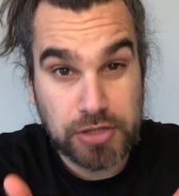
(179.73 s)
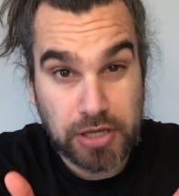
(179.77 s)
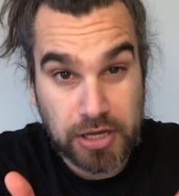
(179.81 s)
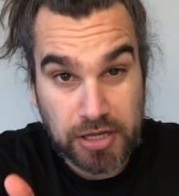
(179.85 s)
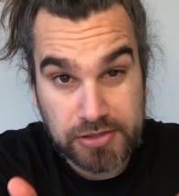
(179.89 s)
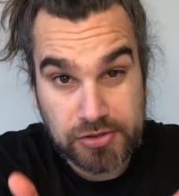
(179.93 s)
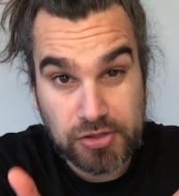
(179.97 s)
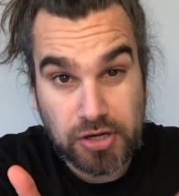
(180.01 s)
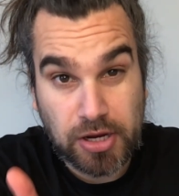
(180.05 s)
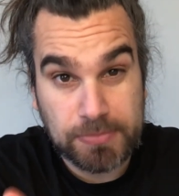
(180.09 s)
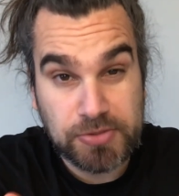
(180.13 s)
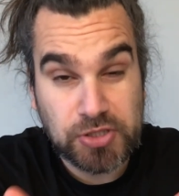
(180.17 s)

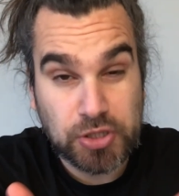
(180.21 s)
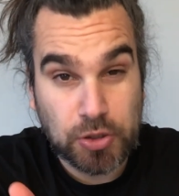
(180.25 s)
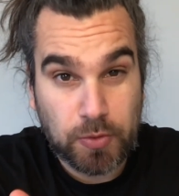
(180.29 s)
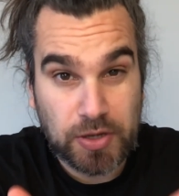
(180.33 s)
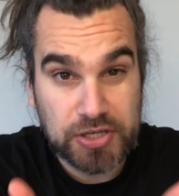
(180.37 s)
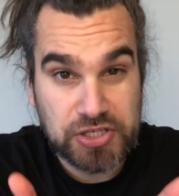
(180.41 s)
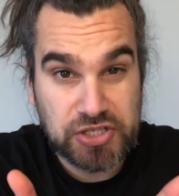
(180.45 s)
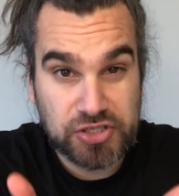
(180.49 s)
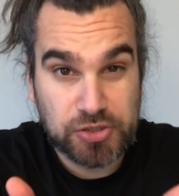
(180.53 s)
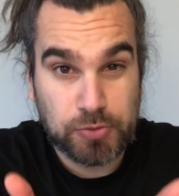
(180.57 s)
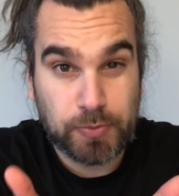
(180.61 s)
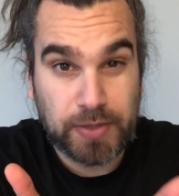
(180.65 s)
types of
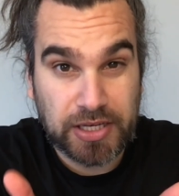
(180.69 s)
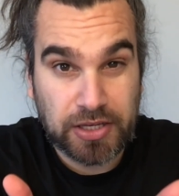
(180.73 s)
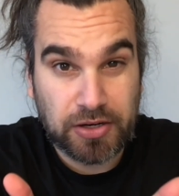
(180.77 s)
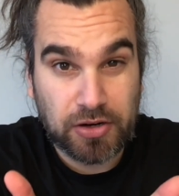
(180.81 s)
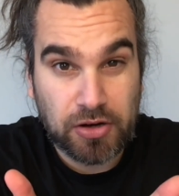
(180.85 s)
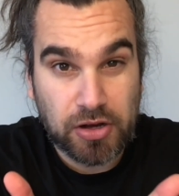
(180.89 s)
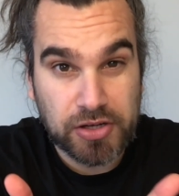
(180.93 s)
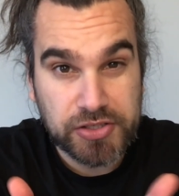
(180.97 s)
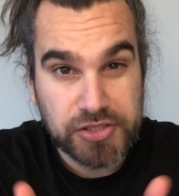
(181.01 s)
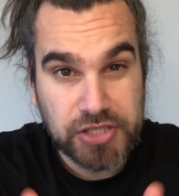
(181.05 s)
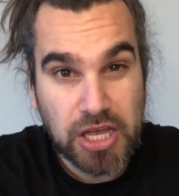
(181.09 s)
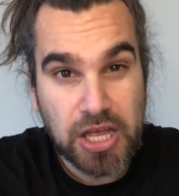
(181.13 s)
questions that we can
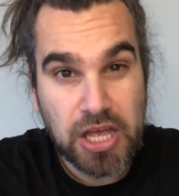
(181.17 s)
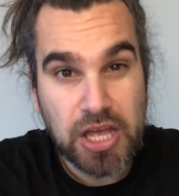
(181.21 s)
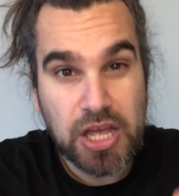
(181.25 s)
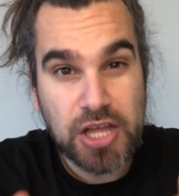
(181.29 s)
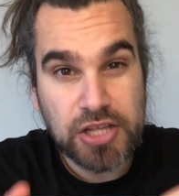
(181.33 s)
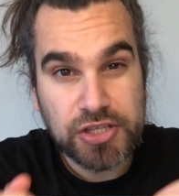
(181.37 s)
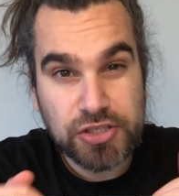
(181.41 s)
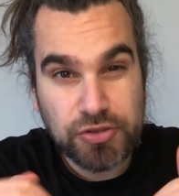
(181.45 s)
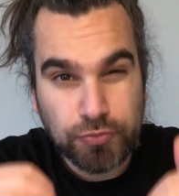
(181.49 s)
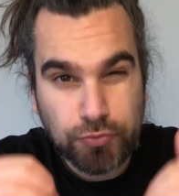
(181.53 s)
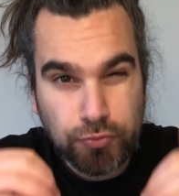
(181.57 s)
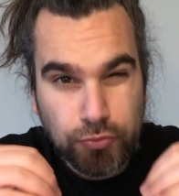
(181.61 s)
ask
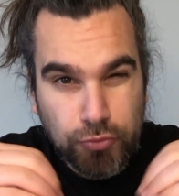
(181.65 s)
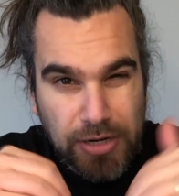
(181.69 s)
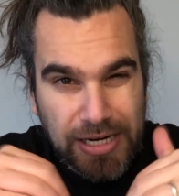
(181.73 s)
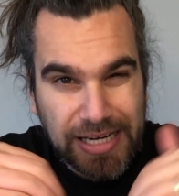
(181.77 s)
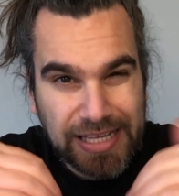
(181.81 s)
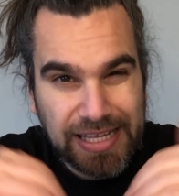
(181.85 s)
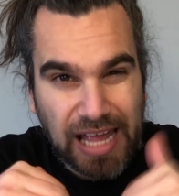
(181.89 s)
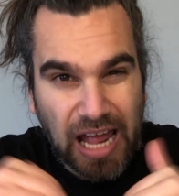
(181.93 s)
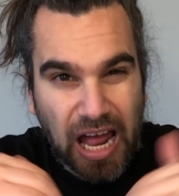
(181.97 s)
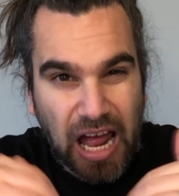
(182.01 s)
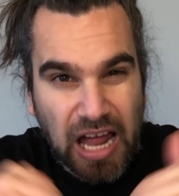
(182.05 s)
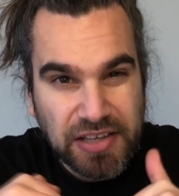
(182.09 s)
to really
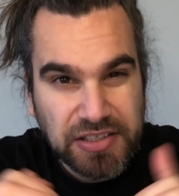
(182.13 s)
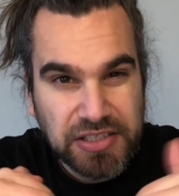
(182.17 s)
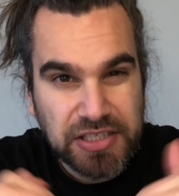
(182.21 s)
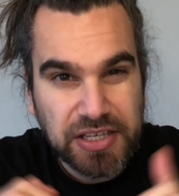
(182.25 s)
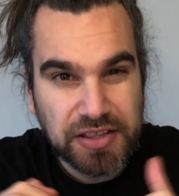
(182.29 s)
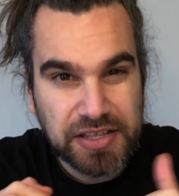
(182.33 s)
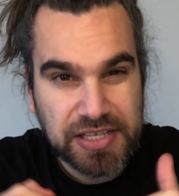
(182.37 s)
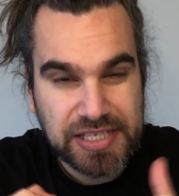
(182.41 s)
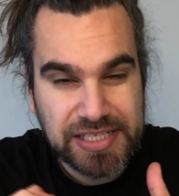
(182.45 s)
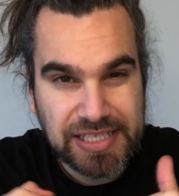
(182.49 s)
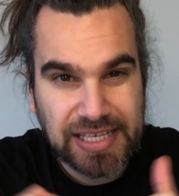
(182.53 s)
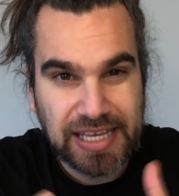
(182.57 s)
get under the
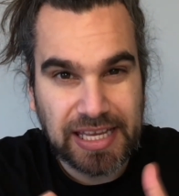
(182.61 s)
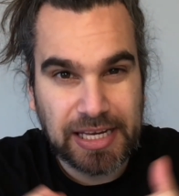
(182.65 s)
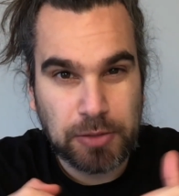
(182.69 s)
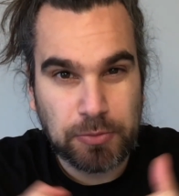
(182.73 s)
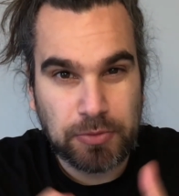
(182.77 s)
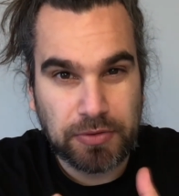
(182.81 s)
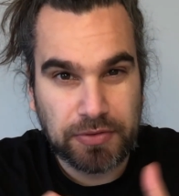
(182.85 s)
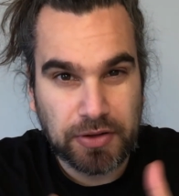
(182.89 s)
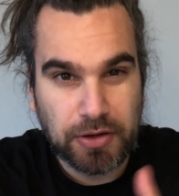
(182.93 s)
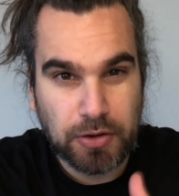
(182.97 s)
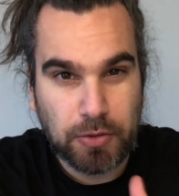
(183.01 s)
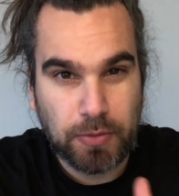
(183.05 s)
skin with
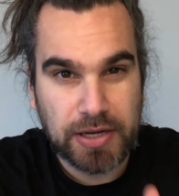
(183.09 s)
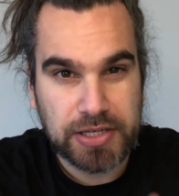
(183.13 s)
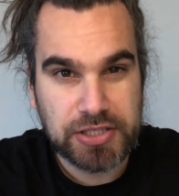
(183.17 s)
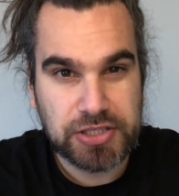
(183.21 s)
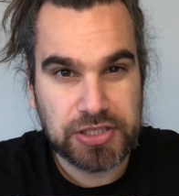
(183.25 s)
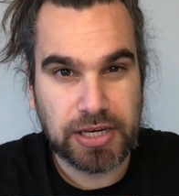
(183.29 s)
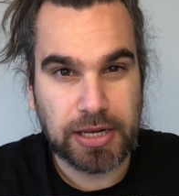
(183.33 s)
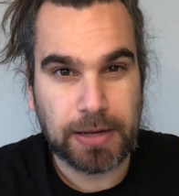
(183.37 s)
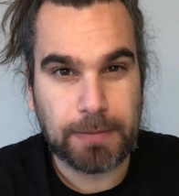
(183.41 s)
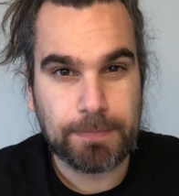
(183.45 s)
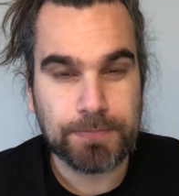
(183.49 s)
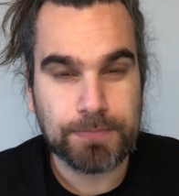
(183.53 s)
the
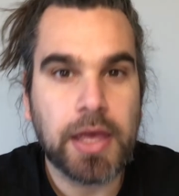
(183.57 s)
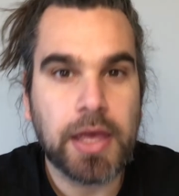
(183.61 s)
questioning.